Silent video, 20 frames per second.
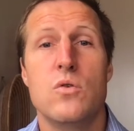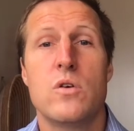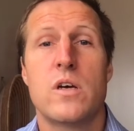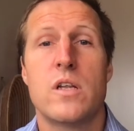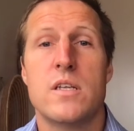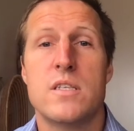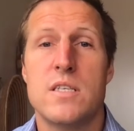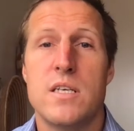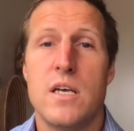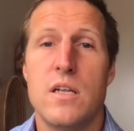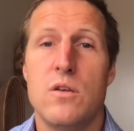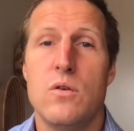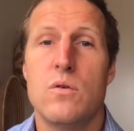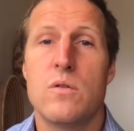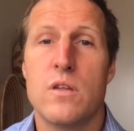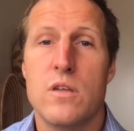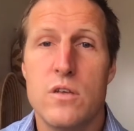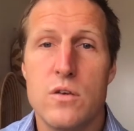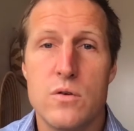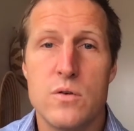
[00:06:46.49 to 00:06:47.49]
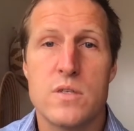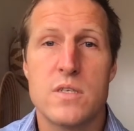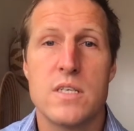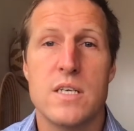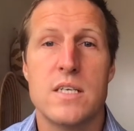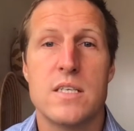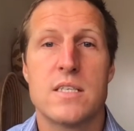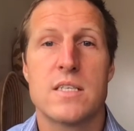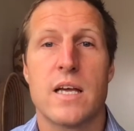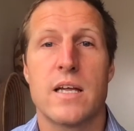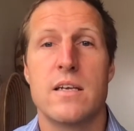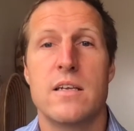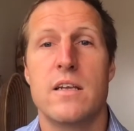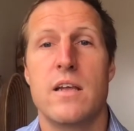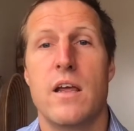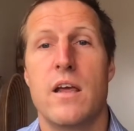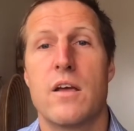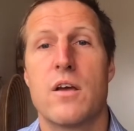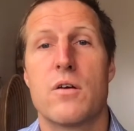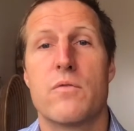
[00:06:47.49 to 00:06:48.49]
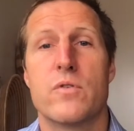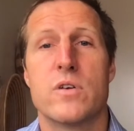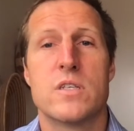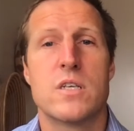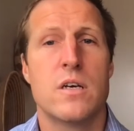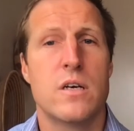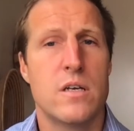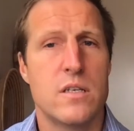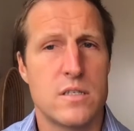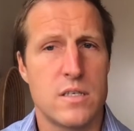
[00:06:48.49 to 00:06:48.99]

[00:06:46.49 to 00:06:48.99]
continue the UC San Diego Return